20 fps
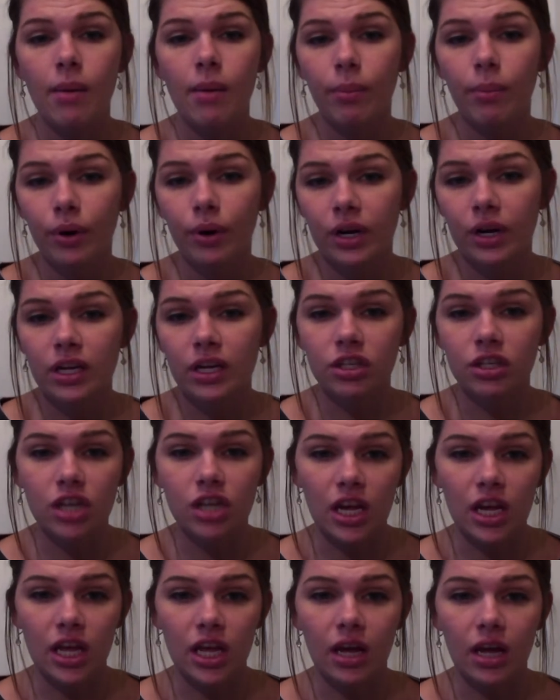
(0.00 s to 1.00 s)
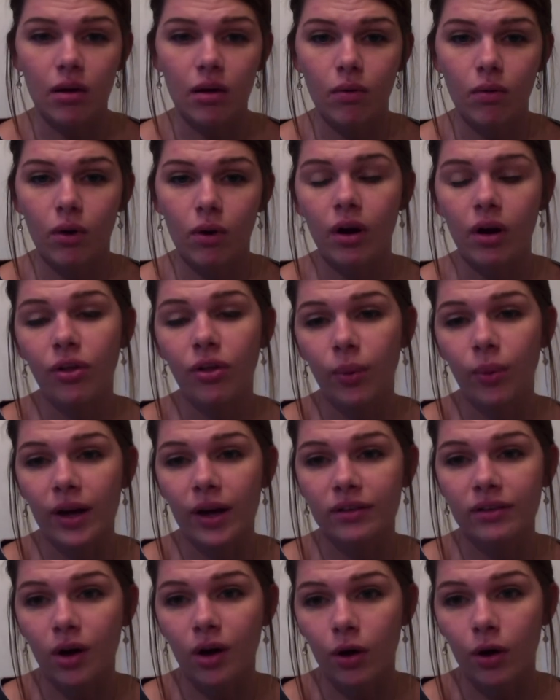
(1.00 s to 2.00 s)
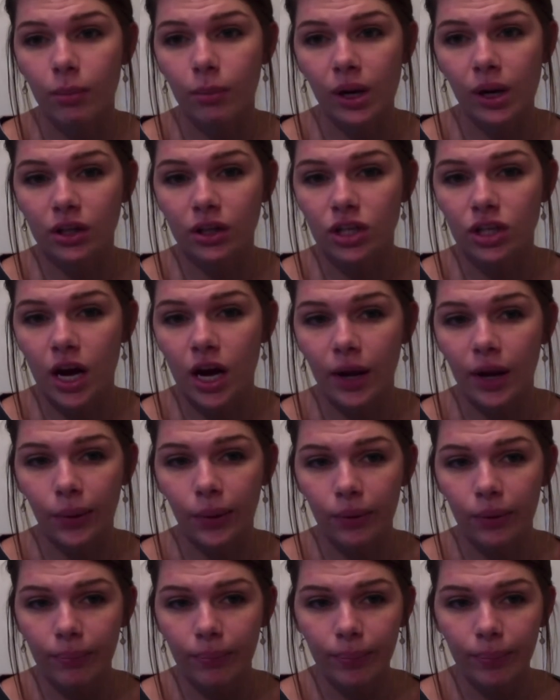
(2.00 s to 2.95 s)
burning, shaking, or otherwise harming a child.